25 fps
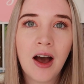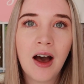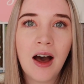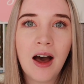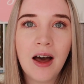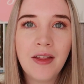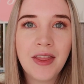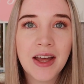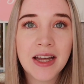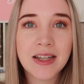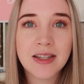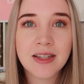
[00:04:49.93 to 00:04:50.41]

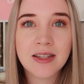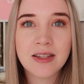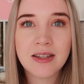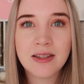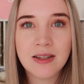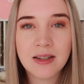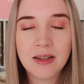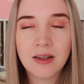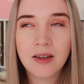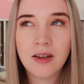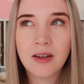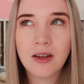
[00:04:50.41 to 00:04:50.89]

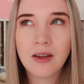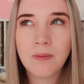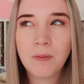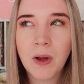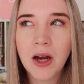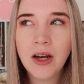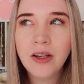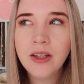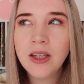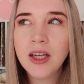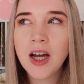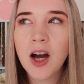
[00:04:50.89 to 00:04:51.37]
That's
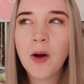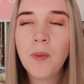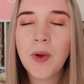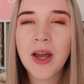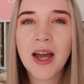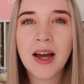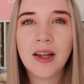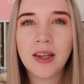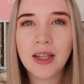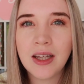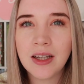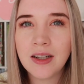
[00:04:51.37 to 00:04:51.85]
apparently coming
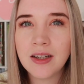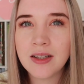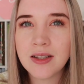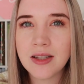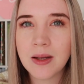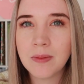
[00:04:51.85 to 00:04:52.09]
out at the end of